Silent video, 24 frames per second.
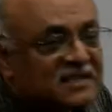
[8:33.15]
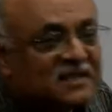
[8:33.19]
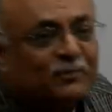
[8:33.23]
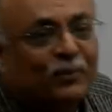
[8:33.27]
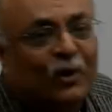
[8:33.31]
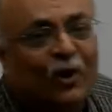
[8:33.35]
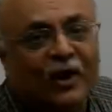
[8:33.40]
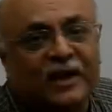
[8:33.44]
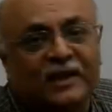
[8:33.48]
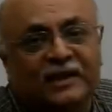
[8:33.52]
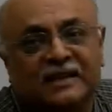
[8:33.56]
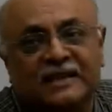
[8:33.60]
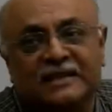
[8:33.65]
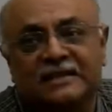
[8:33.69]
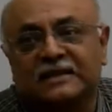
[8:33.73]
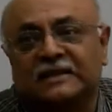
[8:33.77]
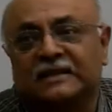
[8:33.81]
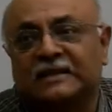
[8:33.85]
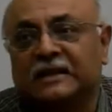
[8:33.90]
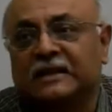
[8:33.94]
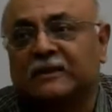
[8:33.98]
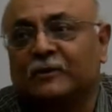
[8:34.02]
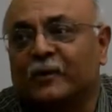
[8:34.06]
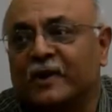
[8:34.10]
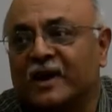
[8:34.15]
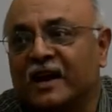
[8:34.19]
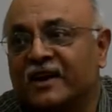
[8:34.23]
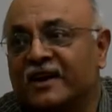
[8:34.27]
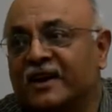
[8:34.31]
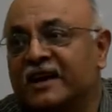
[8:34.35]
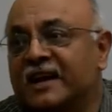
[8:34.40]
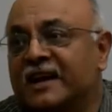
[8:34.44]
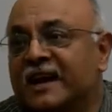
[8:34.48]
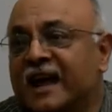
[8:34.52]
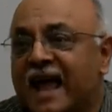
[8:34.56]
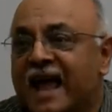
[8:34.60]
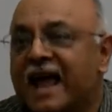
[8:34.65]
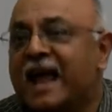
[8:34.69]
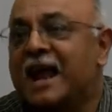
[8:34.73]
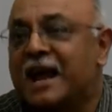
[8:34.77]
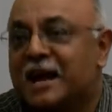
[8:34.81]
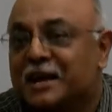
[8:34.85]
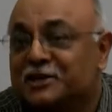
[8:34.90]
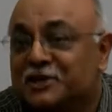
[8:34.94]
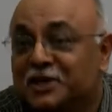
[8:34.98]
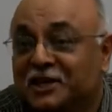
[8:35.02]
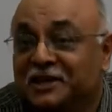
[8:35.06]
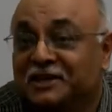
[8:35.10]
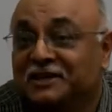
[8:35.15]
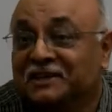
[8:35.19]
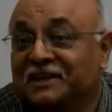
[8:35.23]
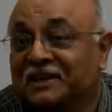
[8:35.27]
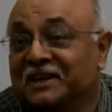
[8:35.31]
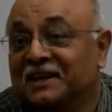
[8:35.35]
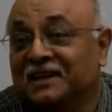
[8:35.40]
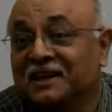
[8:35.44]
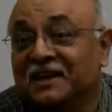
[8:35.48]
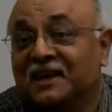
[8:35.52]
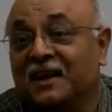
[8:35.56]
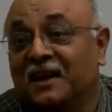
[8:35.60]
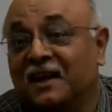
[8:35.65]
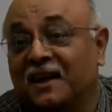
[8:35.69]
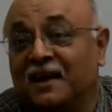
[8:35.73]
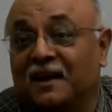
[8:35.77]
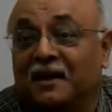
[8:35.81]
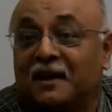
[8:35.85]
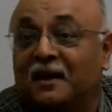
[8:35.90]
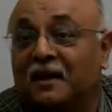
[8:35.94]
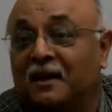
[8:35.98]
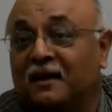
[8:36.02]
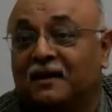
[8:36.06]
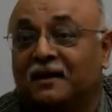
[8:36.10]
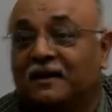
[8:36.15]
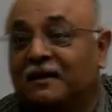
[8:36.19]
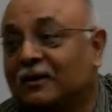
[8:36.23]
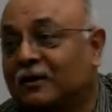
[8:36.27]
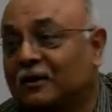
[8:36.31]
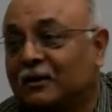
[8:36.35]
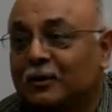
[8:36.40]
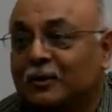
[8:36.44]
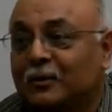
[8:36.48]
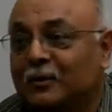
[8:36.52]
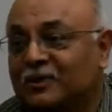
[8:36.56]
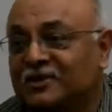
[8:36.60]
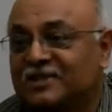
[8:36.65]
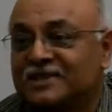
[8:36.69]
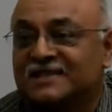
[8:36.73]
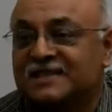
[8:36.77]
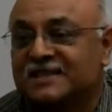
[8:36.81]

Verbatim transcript: the point. We are in an age which is